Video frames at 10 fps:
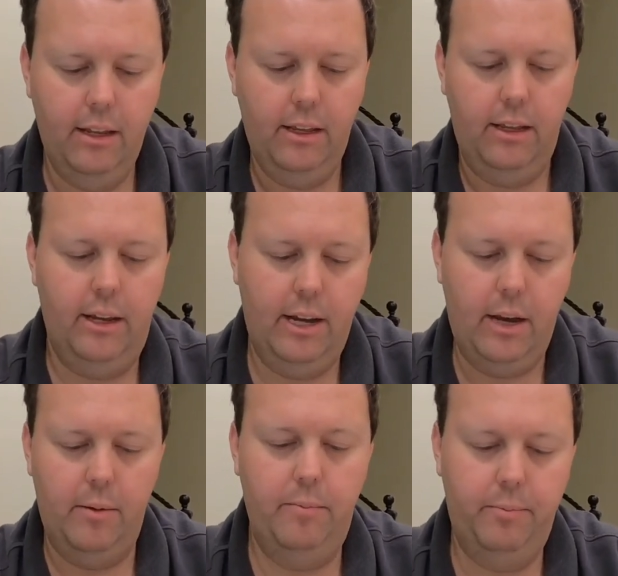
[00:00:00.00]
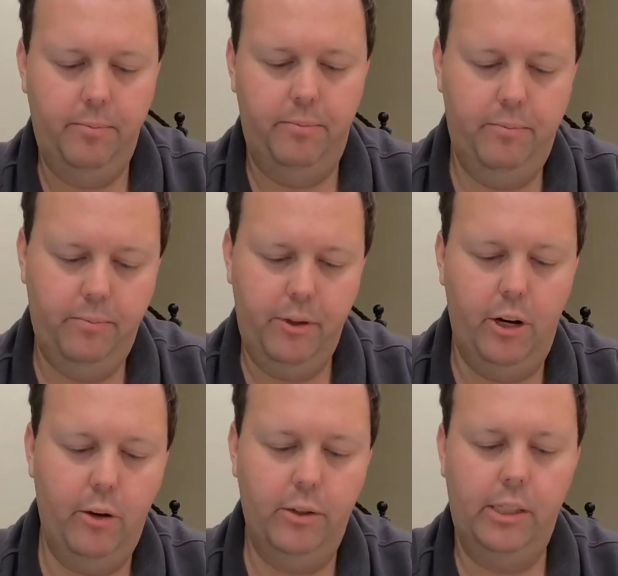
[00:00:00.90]
You
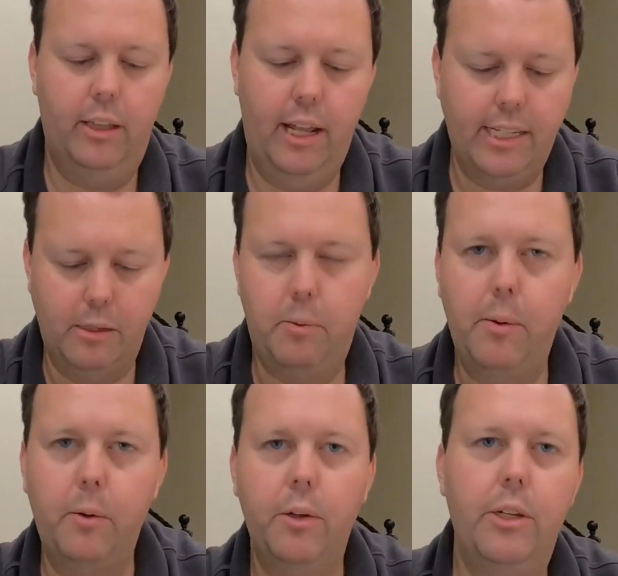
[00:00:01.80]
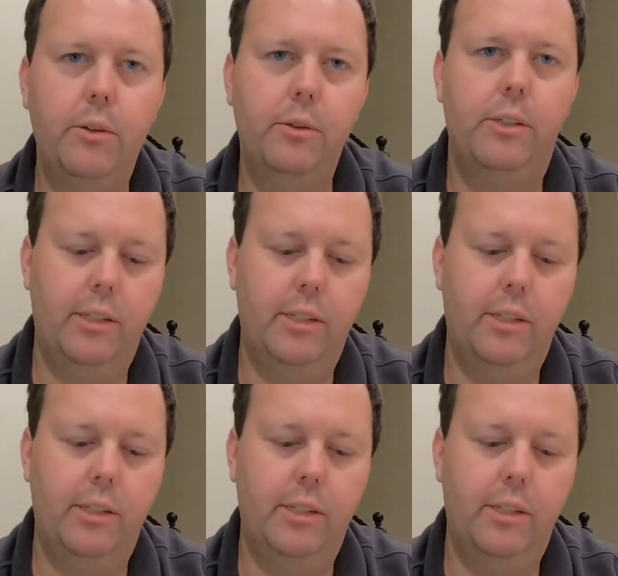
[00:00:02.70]
know, a lot of times people will use,